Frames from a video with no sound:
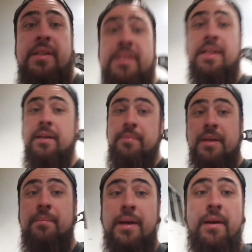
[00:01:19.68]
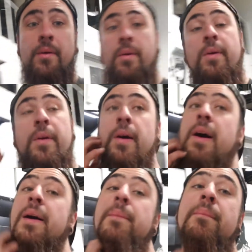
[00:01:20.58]
is going to be about
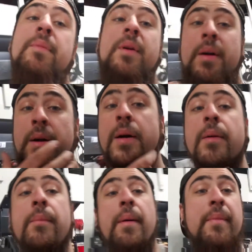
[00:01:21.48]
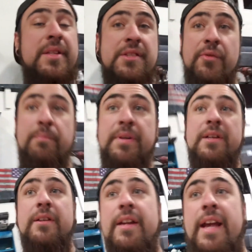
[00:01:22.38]
my mess of a
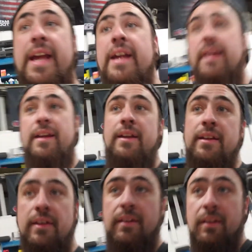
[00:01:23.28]
beard and